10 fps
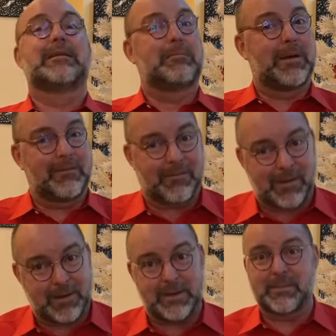but
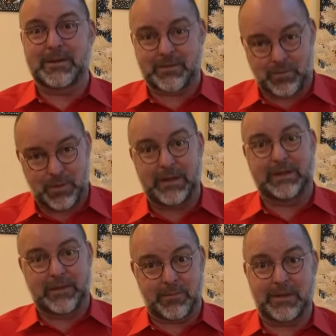volume is
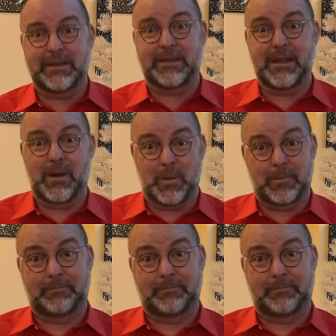really, really low.